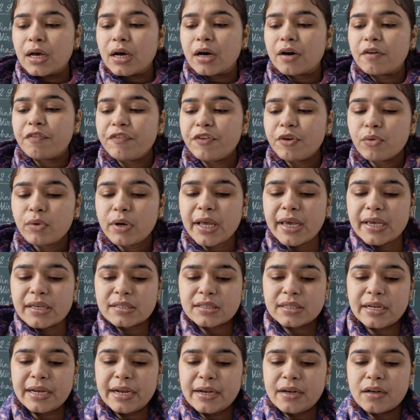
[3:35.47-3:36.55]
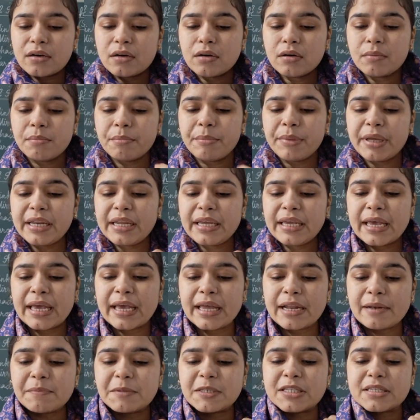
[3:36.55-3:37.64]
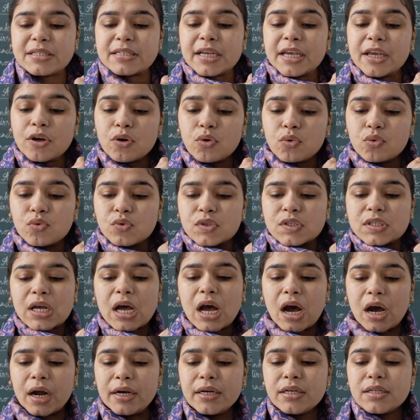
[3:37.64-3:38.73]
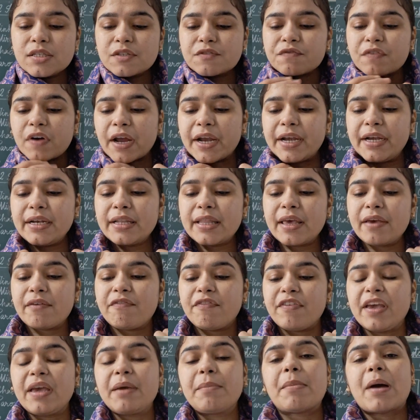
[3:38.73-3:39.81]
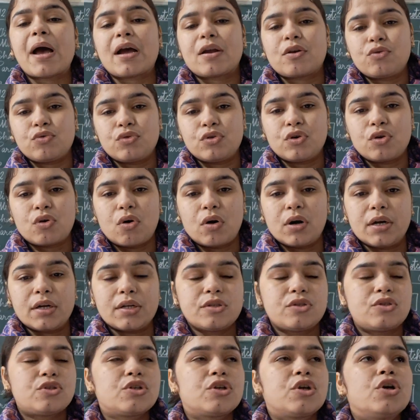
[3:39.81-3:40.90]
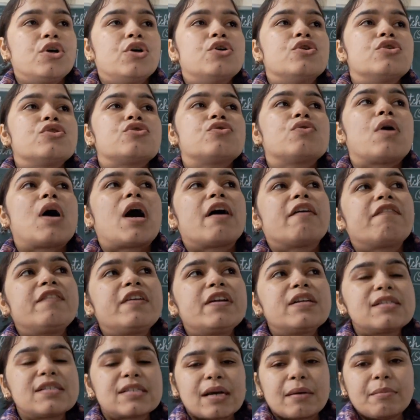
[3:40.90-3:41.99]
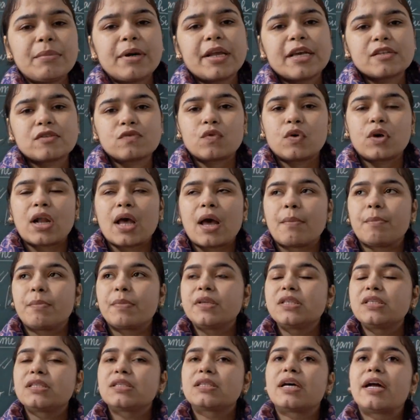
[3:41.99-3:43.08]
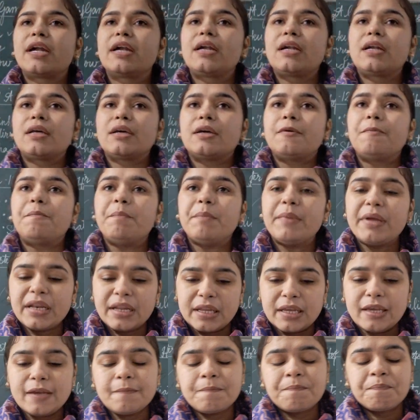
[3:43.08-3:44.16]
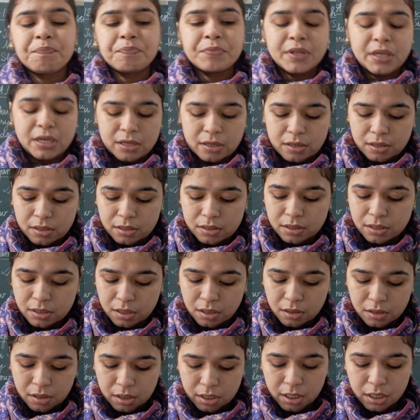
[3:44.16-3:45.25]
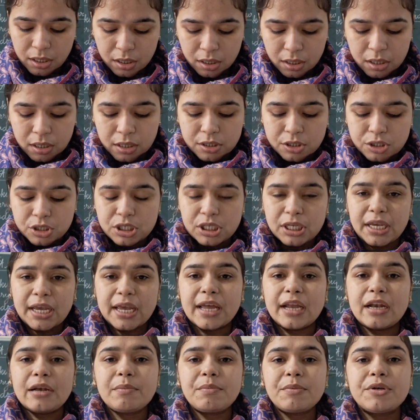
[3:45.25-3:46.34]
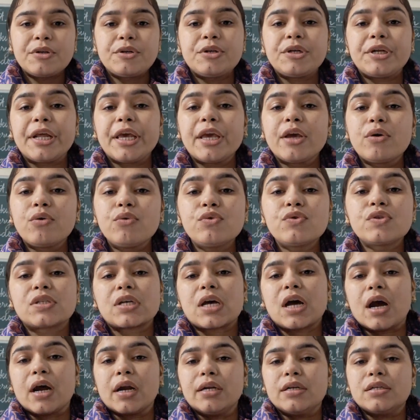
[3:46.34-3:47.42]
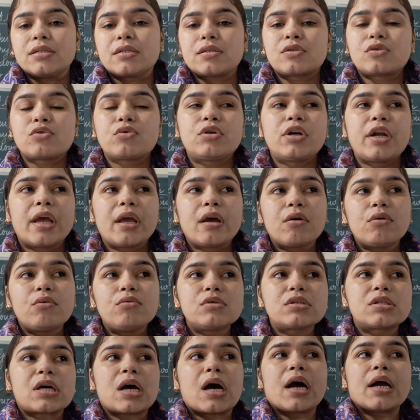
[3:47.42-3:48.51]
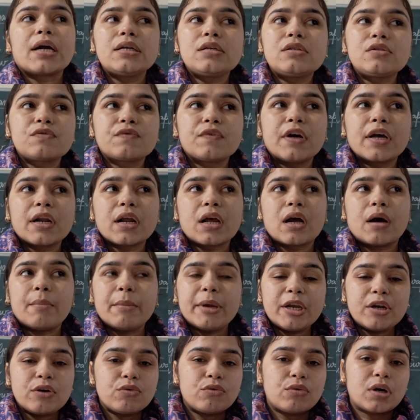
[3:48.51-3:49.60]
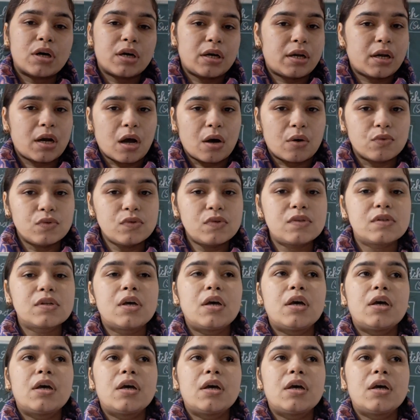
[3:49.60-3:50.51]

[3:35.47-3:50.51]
A few days later, Miri helps Tinku's aunts find their way back to the cottage. So after some days, what happens that Miri, the girl, she helped Tinku's aunts. So Tinku's aunts were coming to her house